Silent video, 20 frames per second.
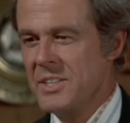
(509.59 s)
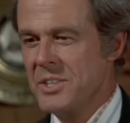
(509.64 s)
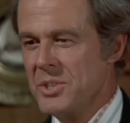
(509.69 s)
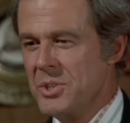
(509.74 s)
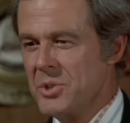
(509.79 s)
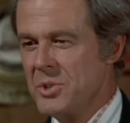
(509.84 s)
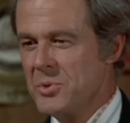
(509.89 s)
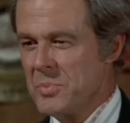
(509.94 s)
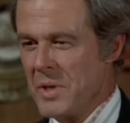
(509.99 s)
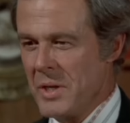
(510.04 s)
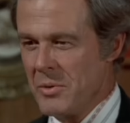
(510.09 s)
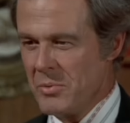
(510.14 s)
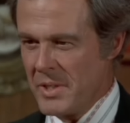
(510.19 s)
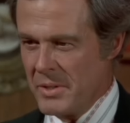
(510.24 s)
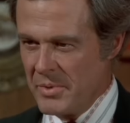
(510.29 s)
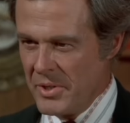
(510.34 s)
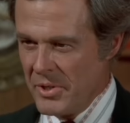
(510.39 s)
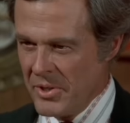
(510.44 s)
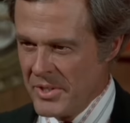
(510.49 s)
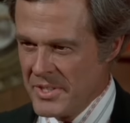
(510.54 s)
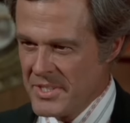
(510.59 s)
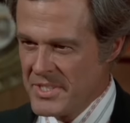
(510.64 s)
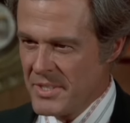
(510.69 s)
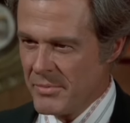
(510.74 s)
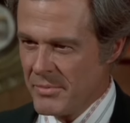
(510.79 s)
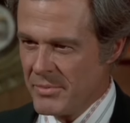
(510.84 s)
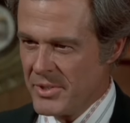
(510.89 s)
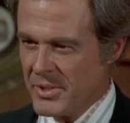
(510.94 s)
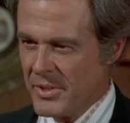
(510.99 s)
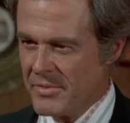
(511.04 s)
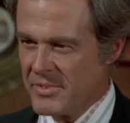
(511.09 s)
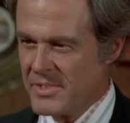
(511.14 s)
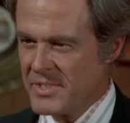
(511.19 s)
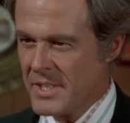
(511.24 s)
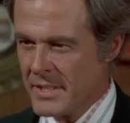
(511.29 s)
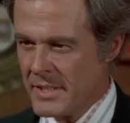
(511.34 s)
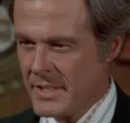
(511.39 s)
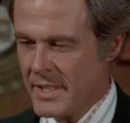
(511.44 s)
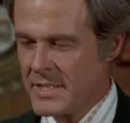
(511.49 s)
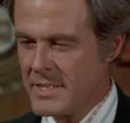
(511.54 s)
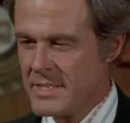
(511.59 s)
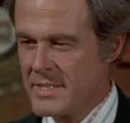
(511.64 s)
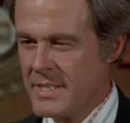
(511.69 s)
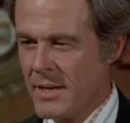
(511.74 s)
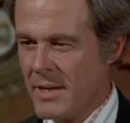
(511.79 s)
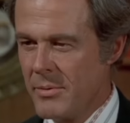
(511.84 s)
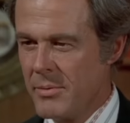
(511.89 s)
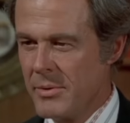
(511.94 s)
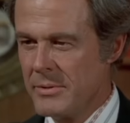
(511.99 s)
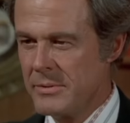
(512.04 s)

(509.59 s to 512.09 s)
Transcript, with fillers: You may really be onto something. You have to take the next step.